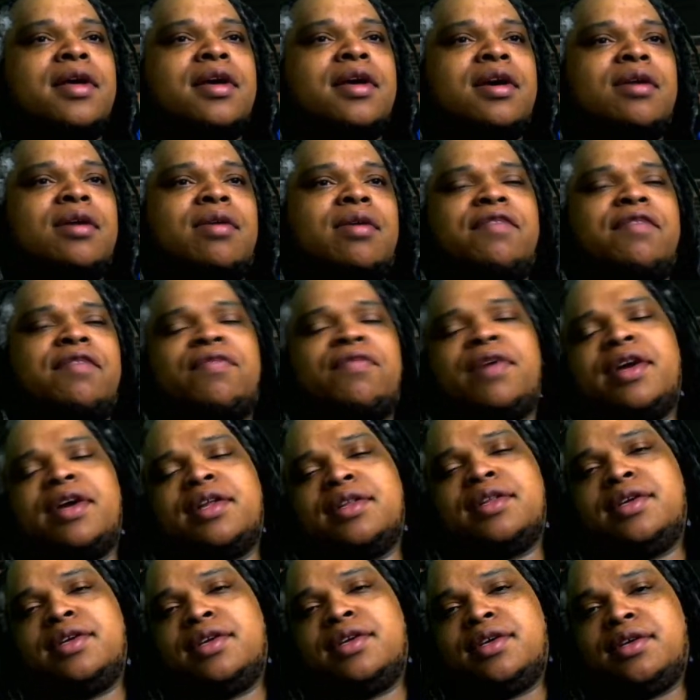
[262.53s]
quite
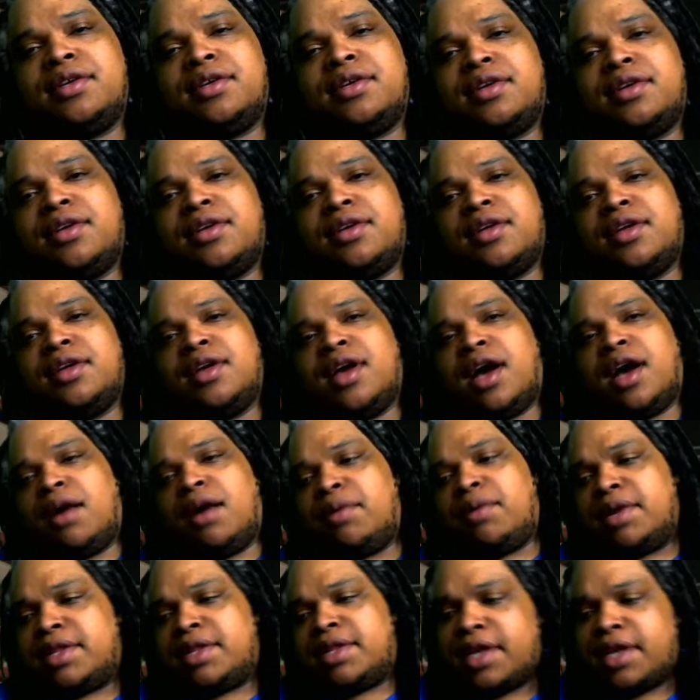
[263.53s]
frankly, I
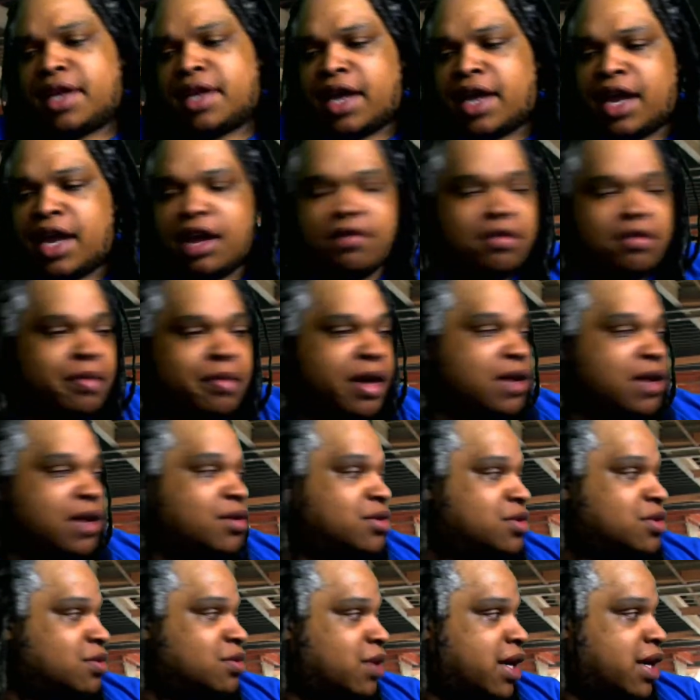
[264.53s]
want to thank everybody
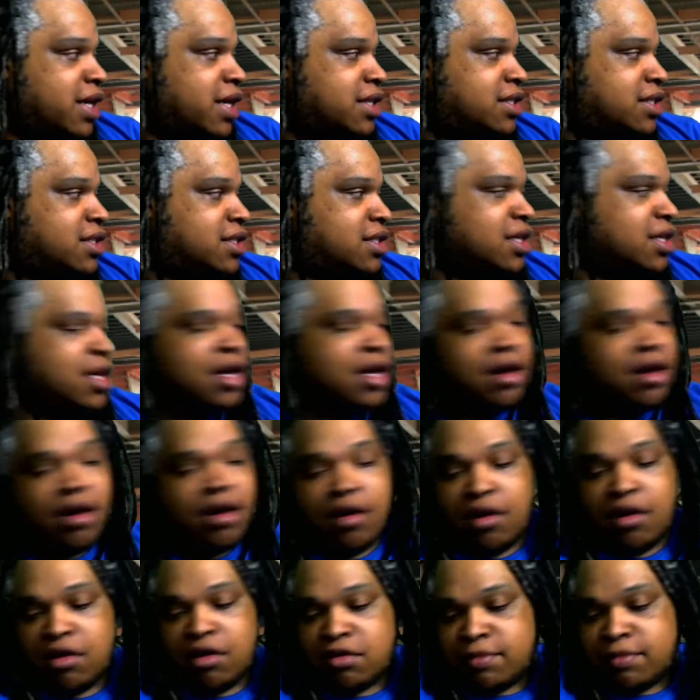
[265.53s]
who's watched,
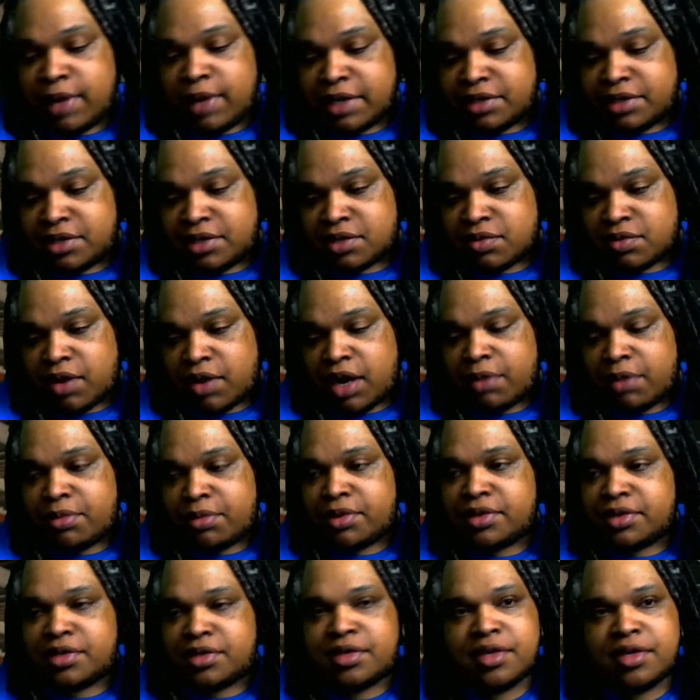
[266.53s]
all of my
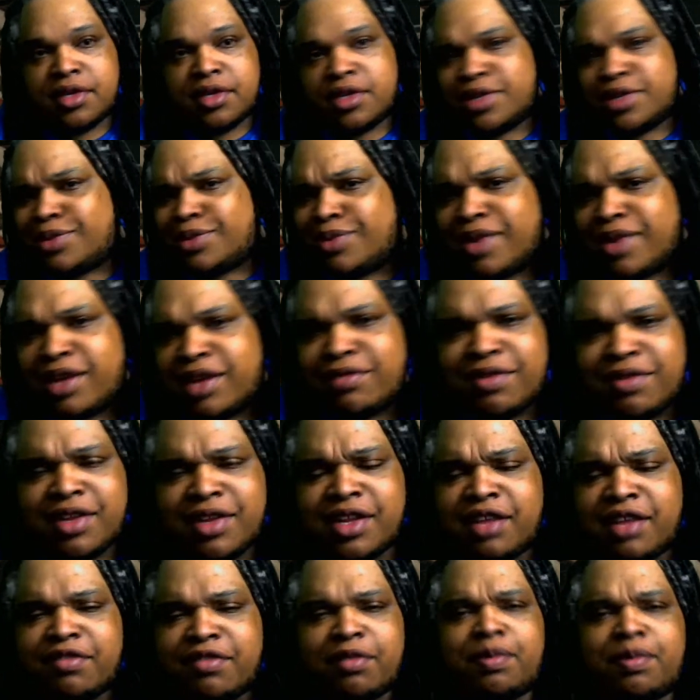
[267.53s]
subscribers, you lovely,
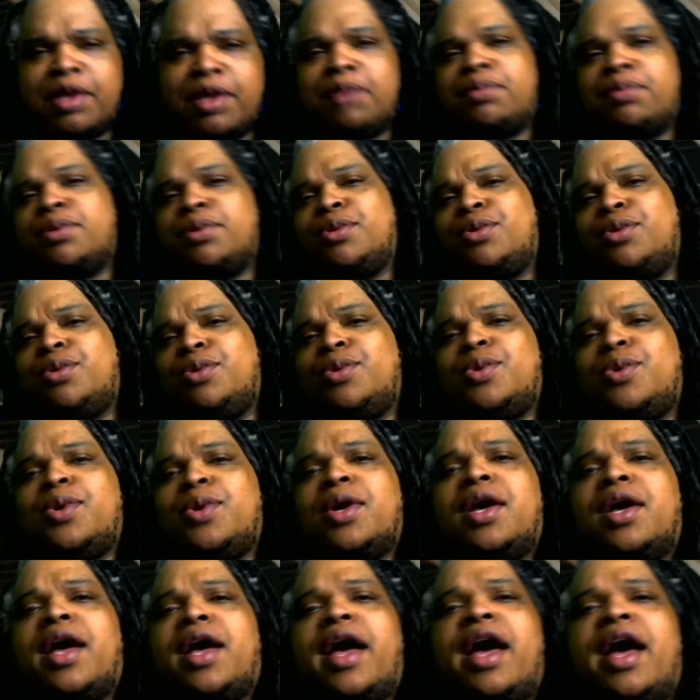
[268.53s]
lovely people who
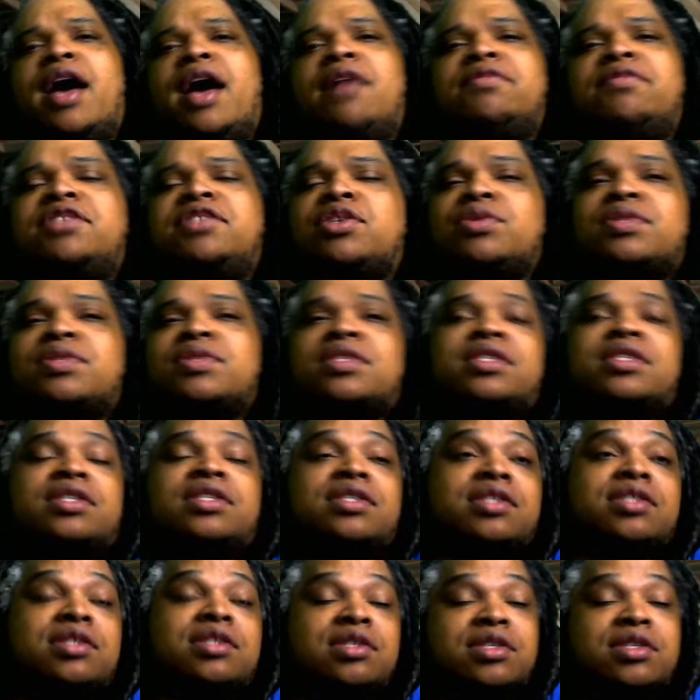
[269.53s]
have chosen to
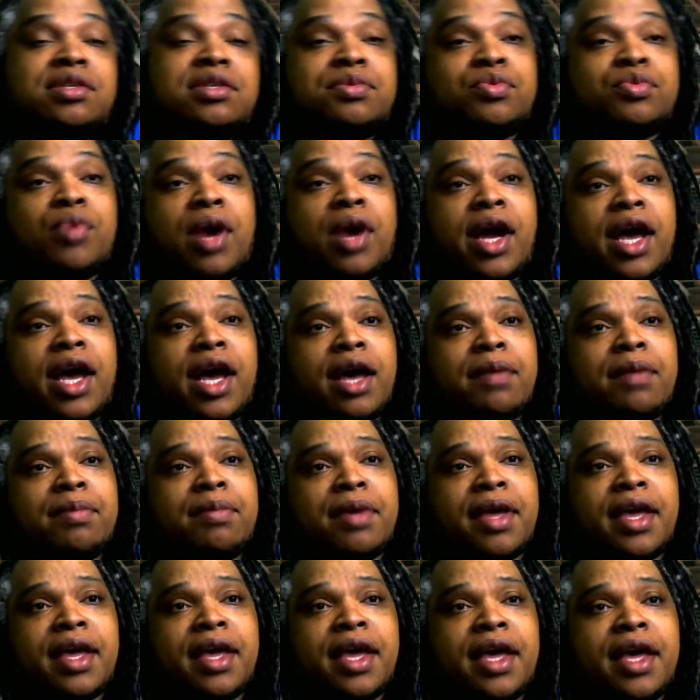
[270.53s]
subscribe.
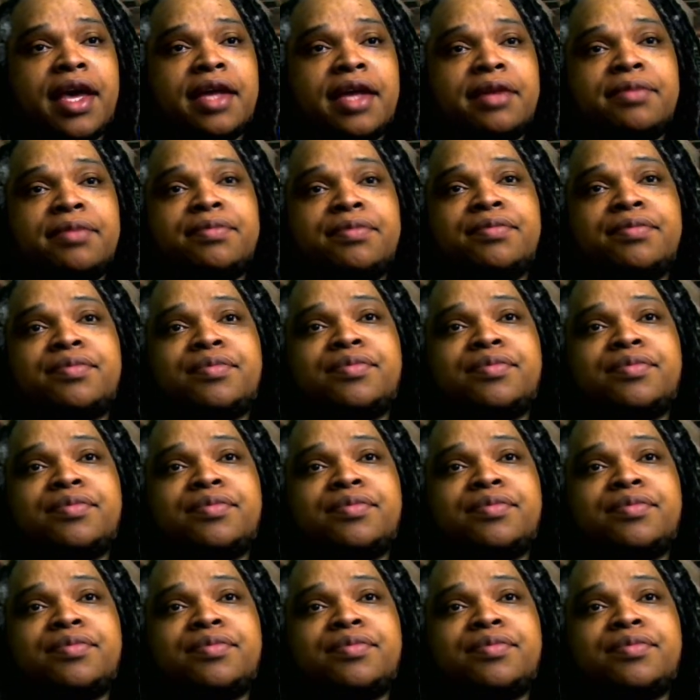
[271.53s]
And